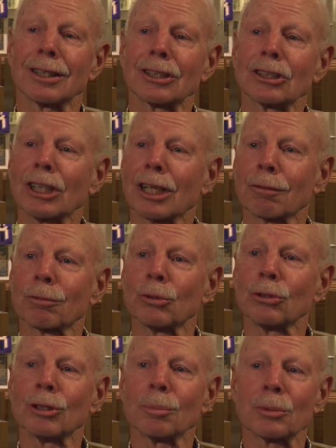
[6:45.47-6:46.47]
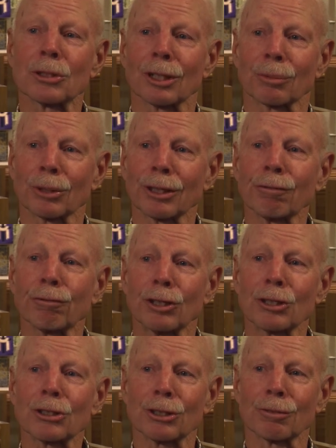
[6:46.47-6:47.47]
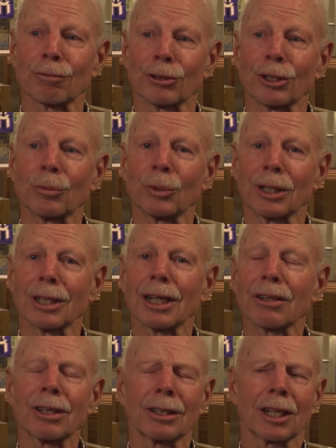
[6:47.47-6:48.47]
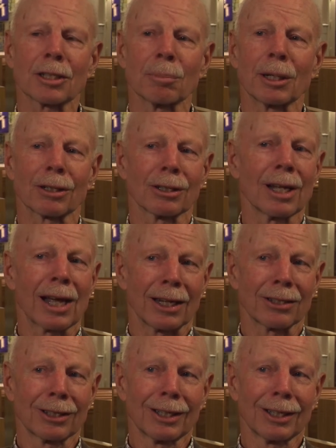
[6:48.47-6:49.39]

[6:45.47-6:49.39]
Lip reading: set of rooms that really function very well. I think that's meant a lot.